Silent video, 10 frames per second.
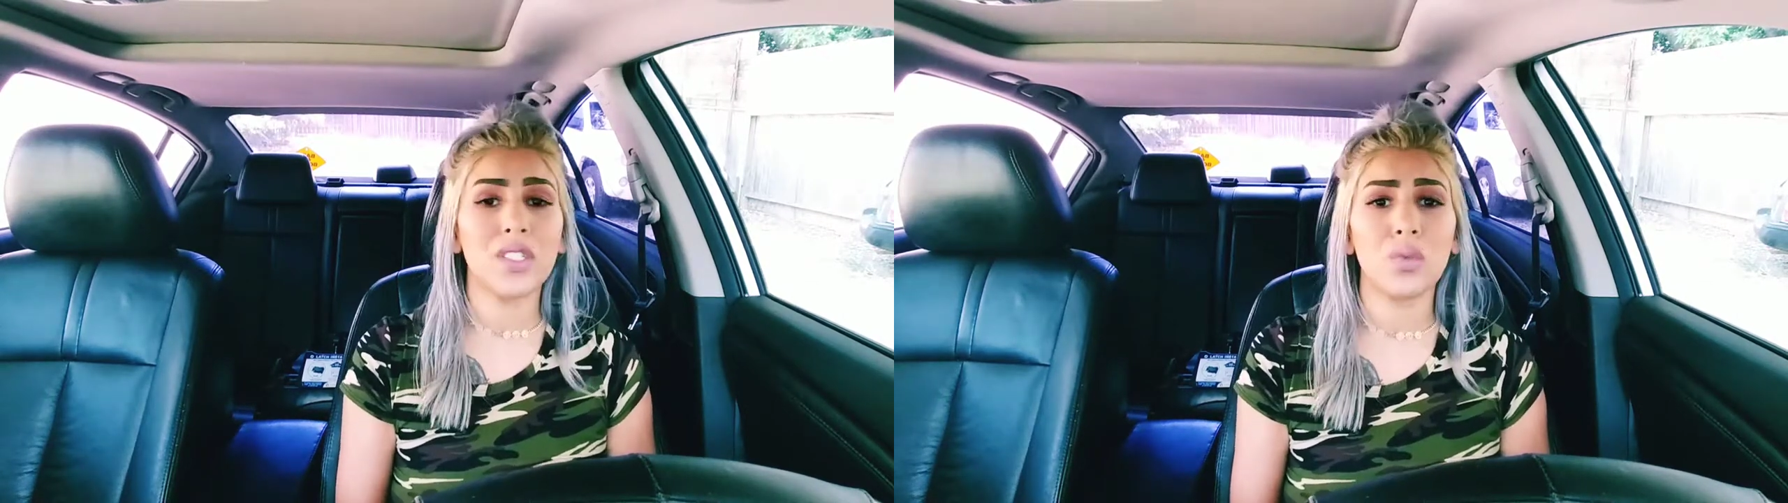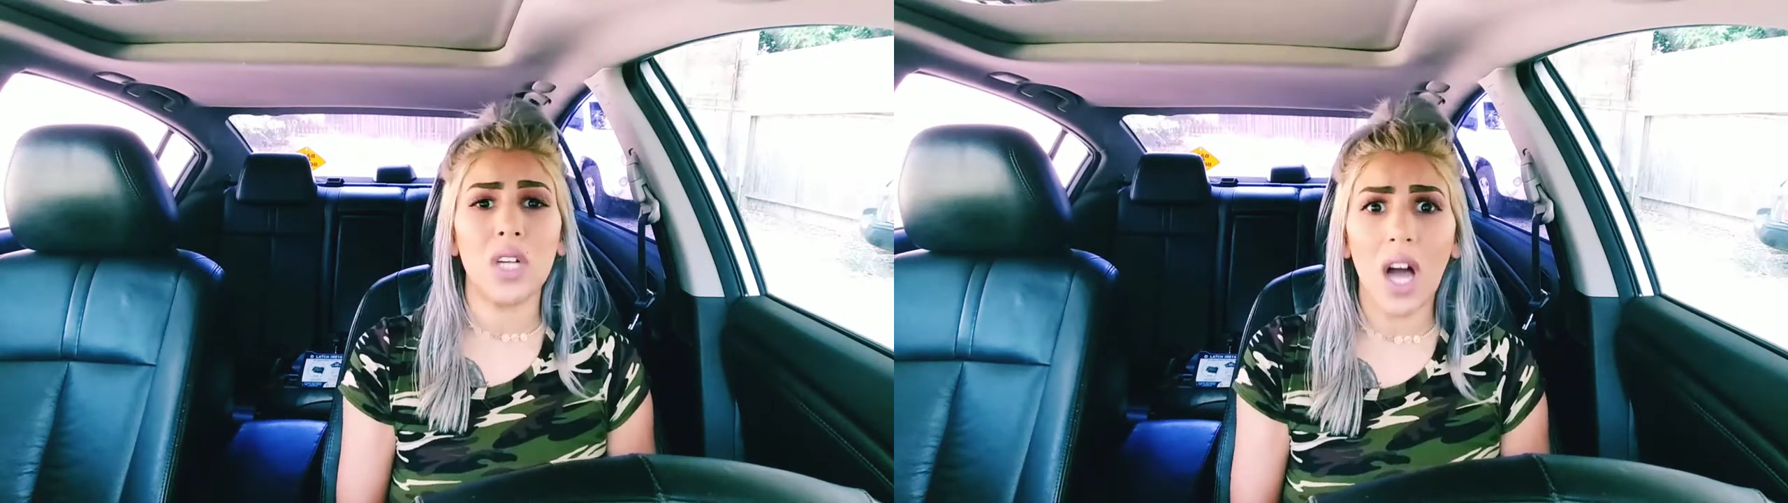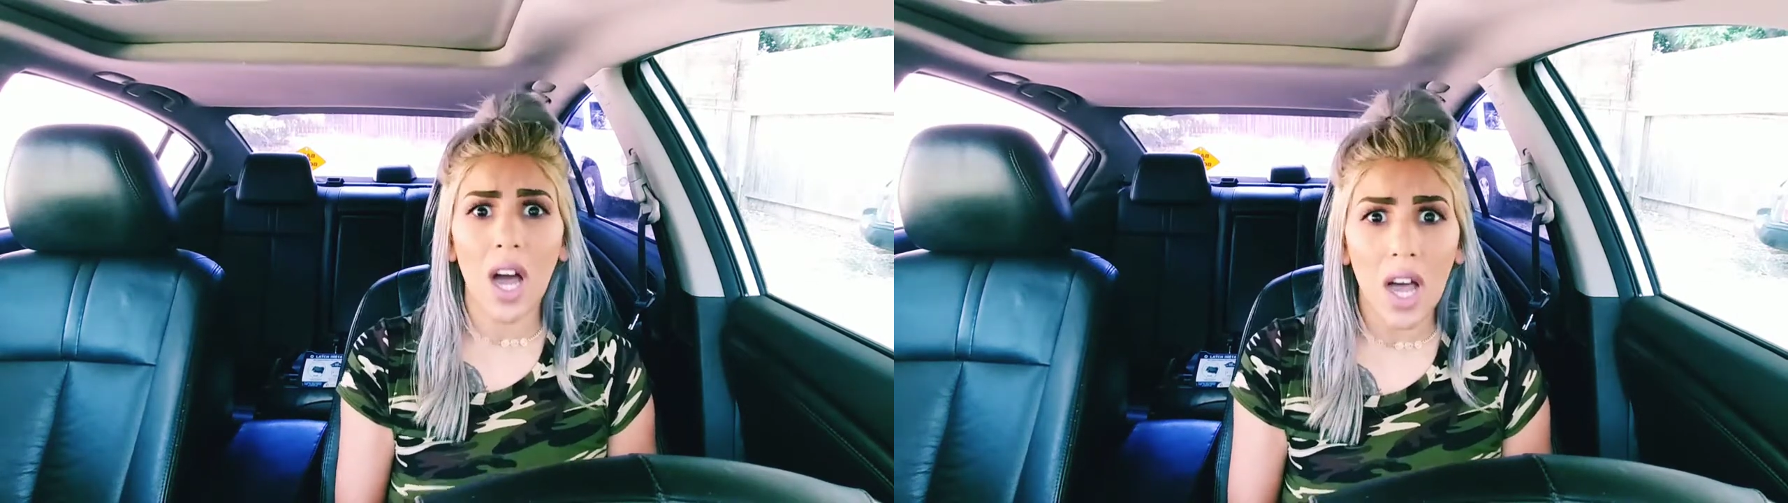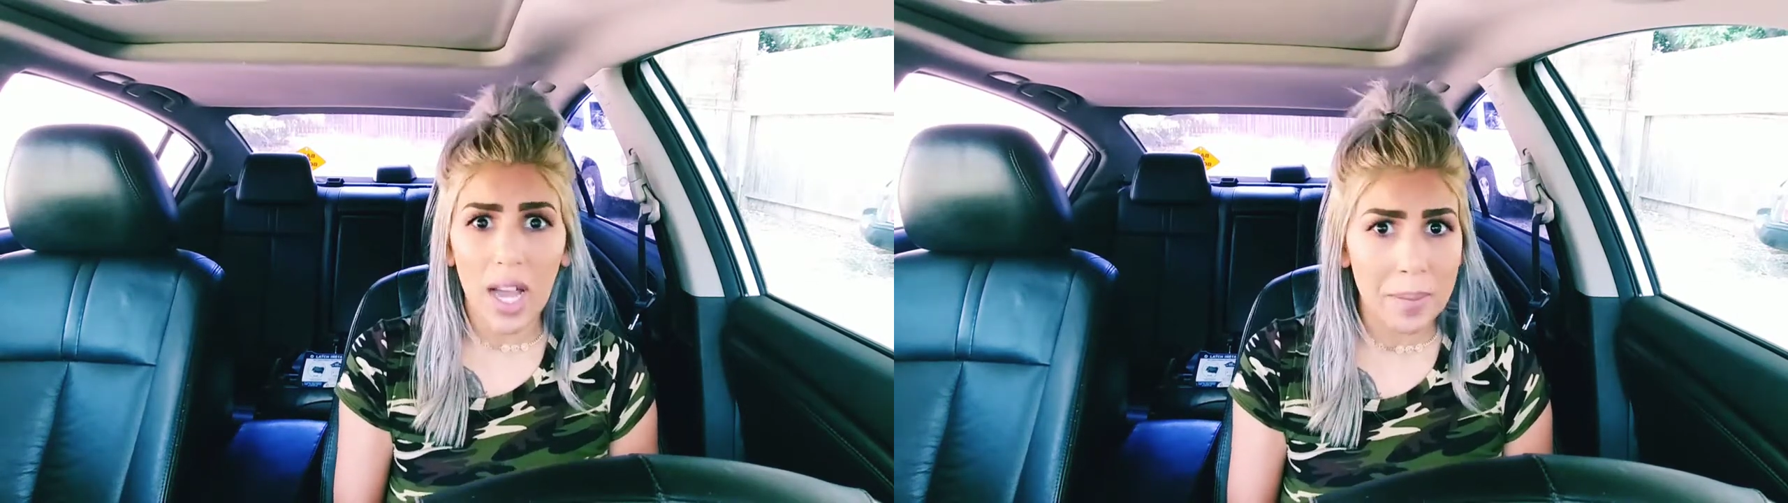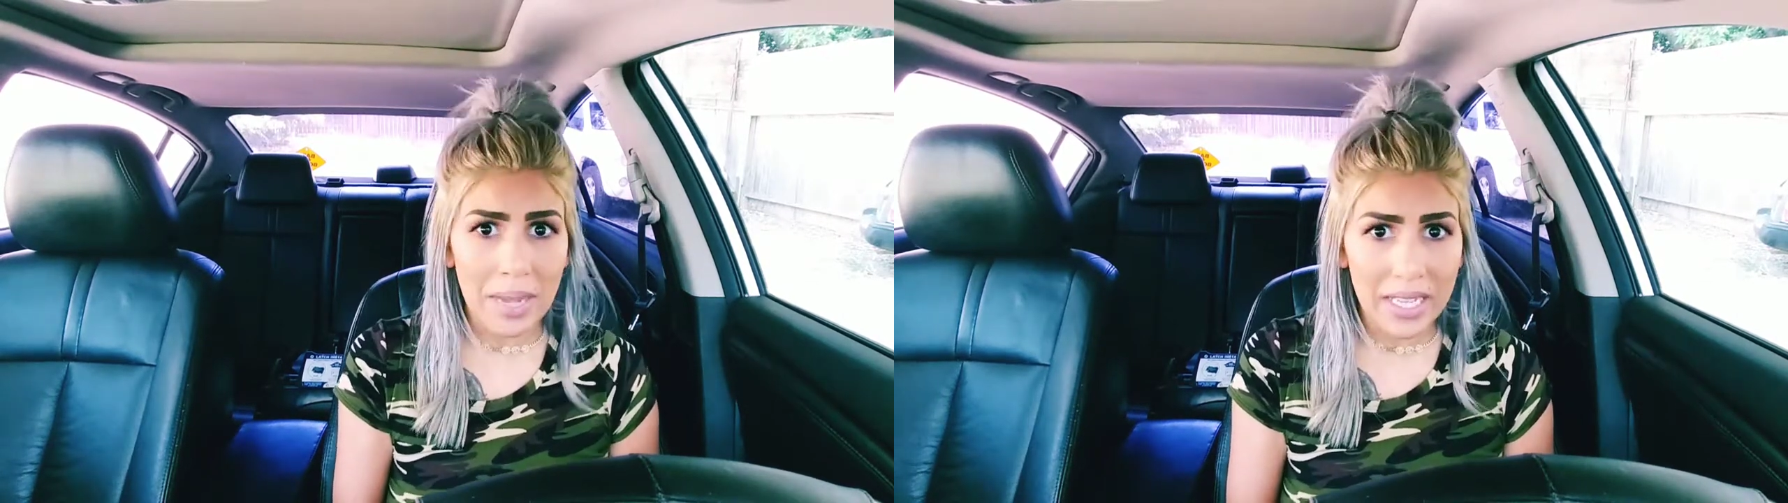to
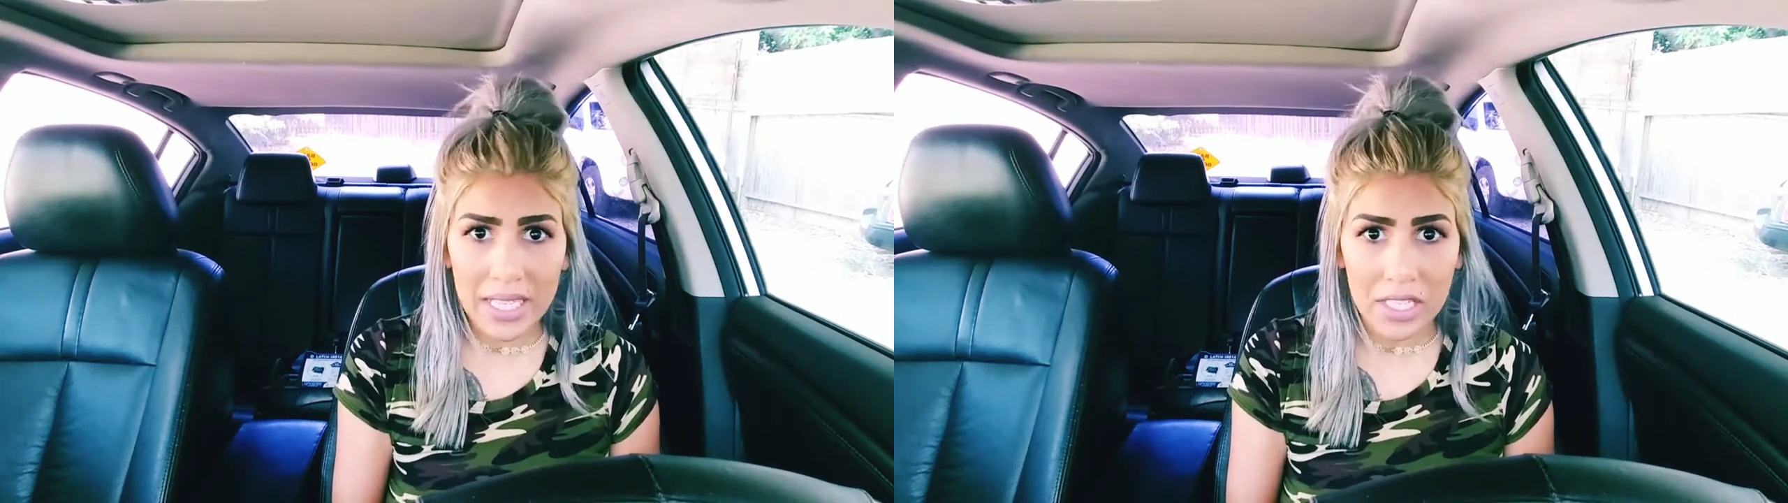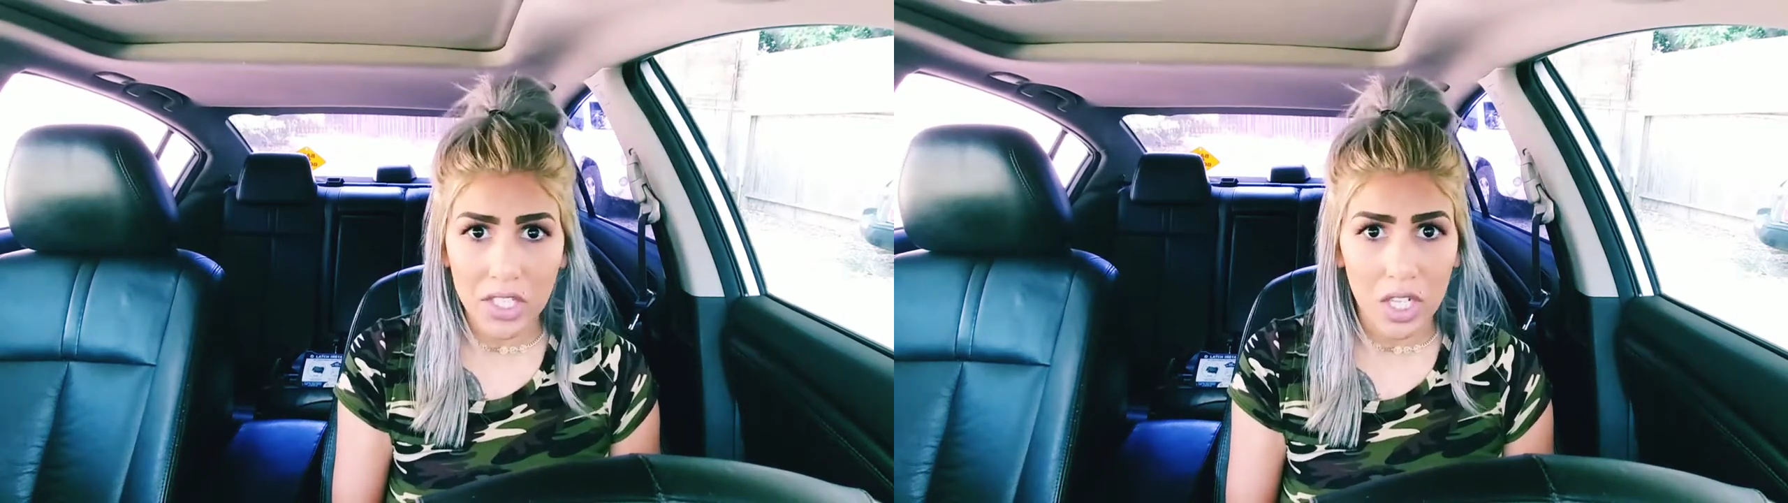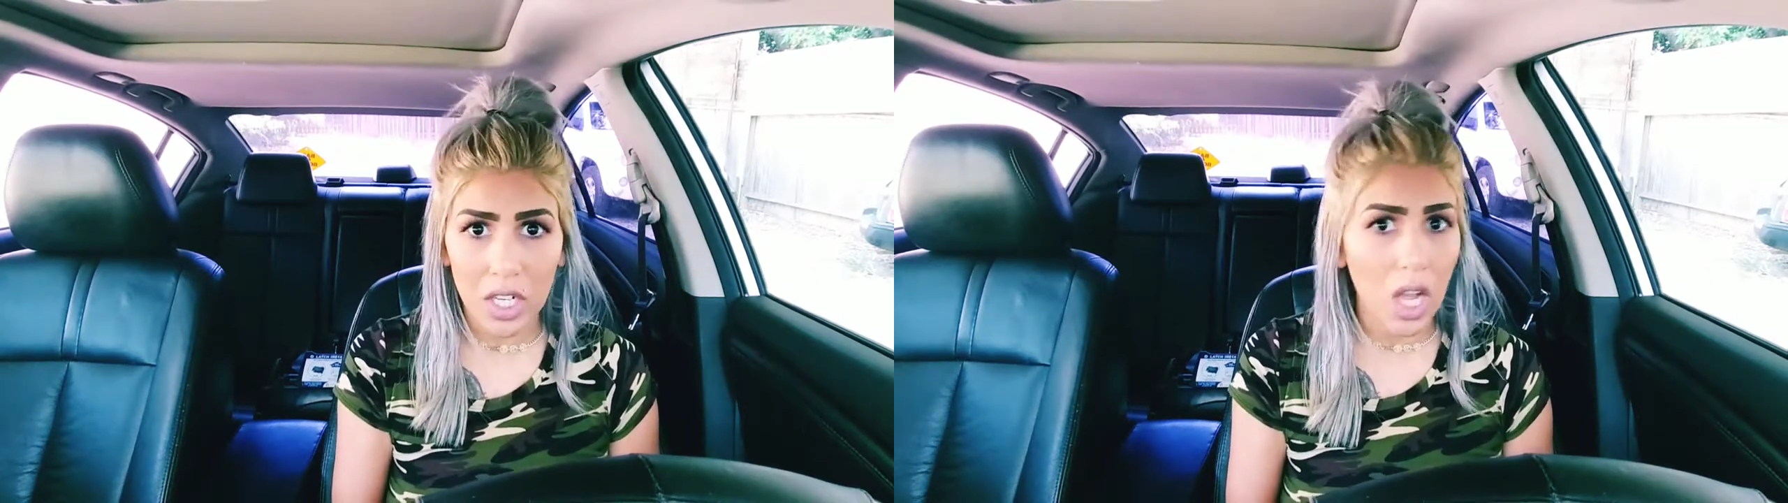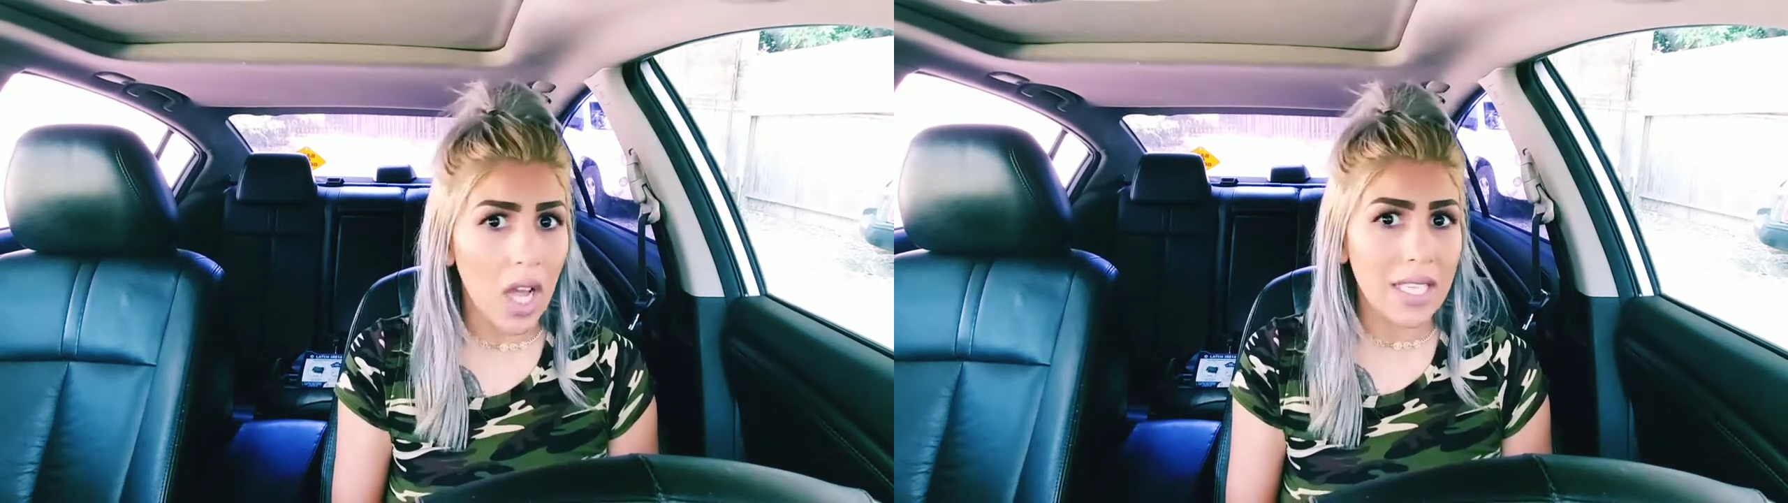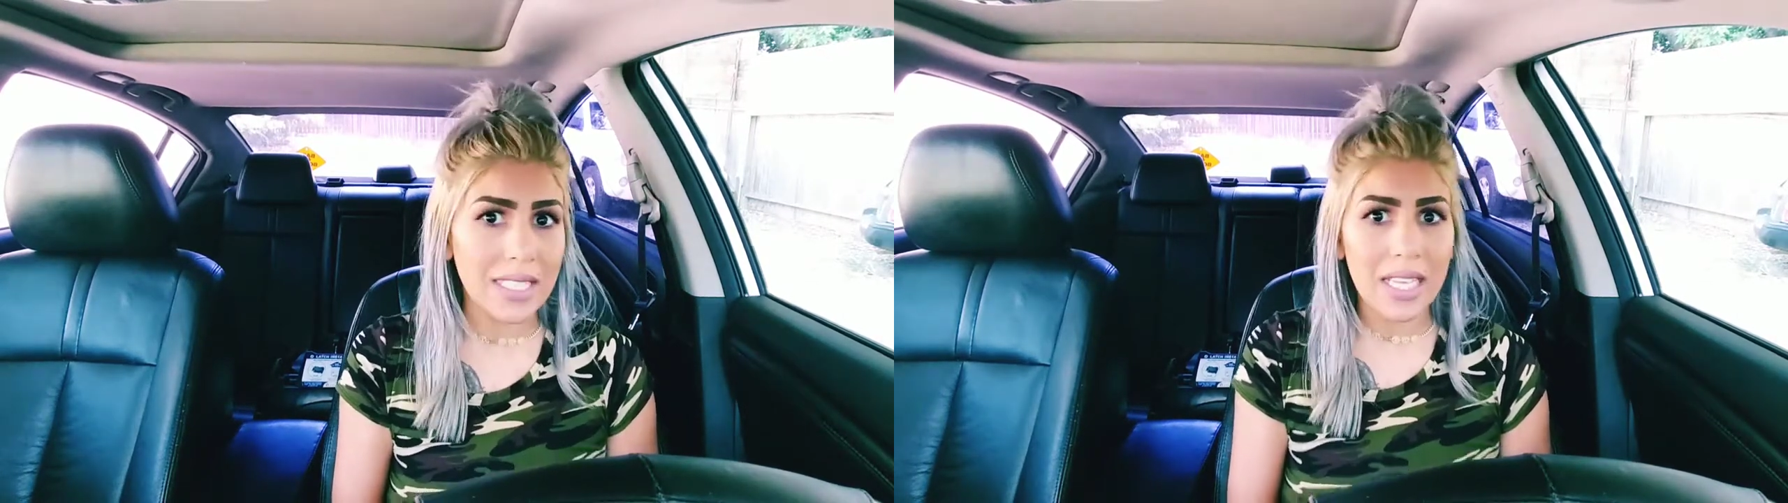God my kids are not